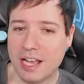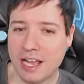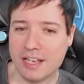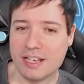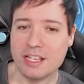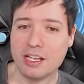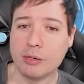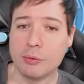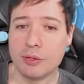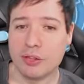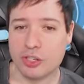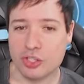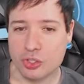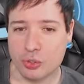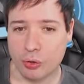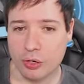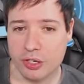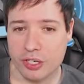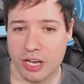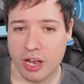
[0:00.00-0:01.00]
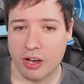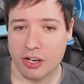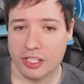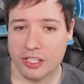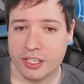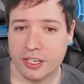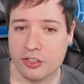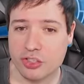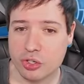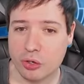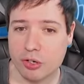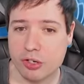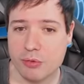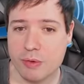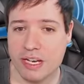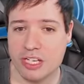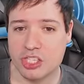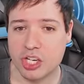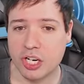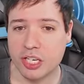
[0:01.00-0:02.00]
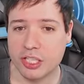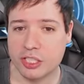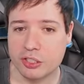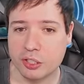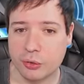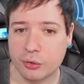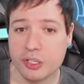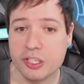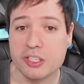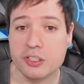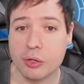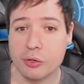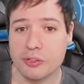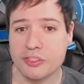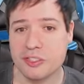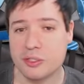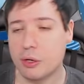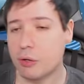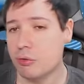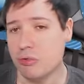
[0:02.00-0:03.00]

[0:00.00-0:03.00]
And here with a short arc, short range Arc Torrent, also